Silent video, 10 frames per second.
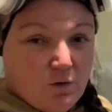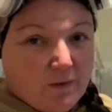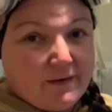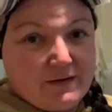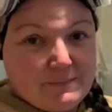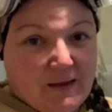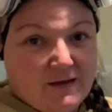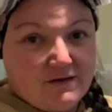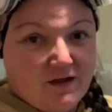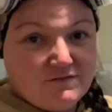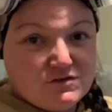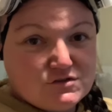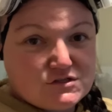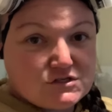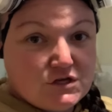where I'm at. I've
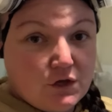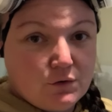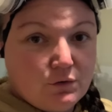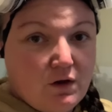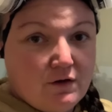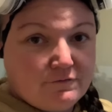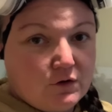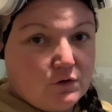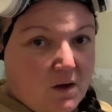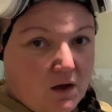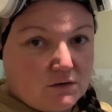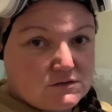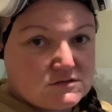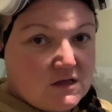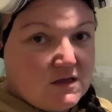used two full
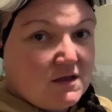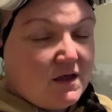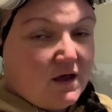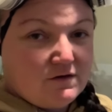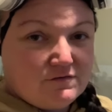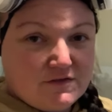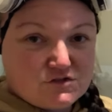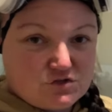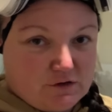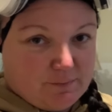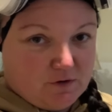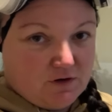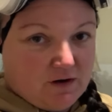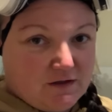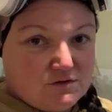bottles of the stripper.
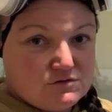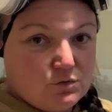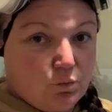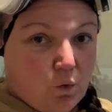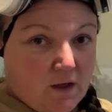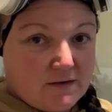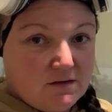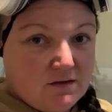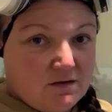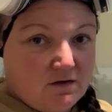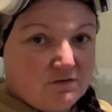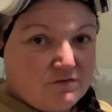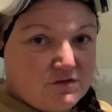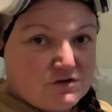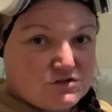I used one of
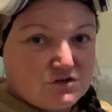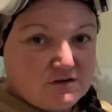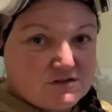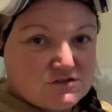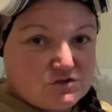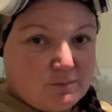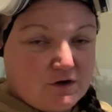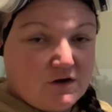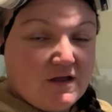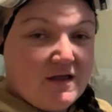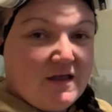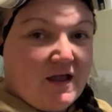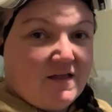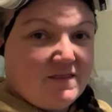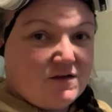the Natura stripper
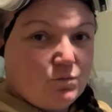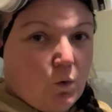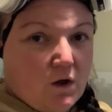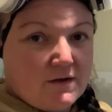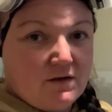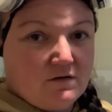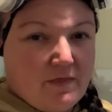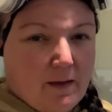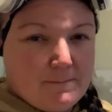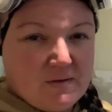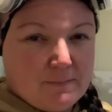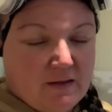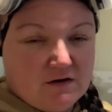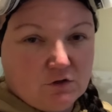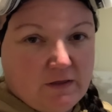and then one of that big
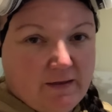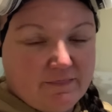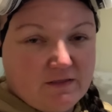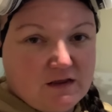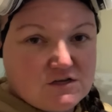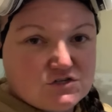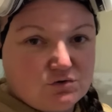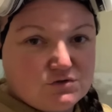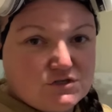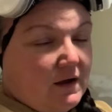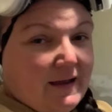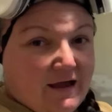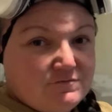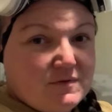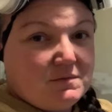metal can that I showed you. I
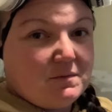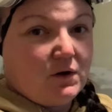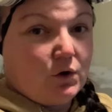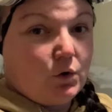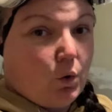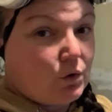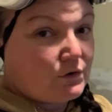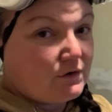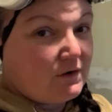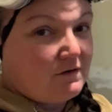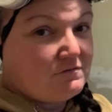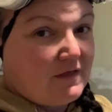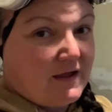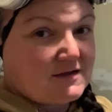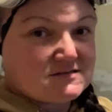have maybe about a quarter of
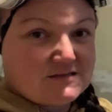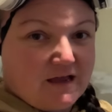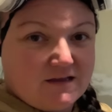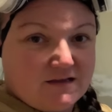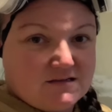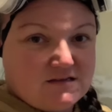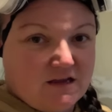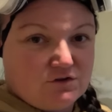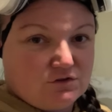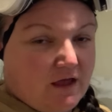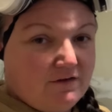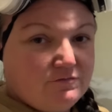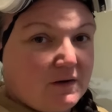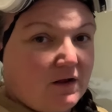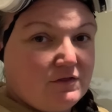that second container left,
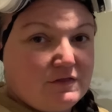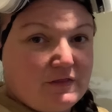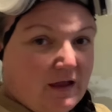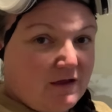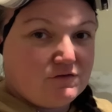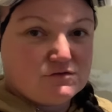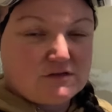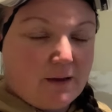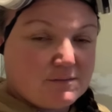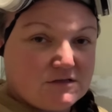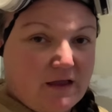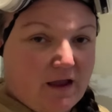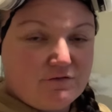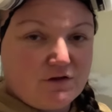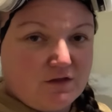but other than that, I've used absolutely
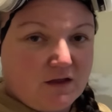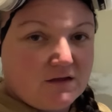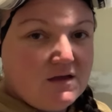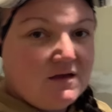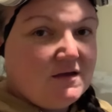everything.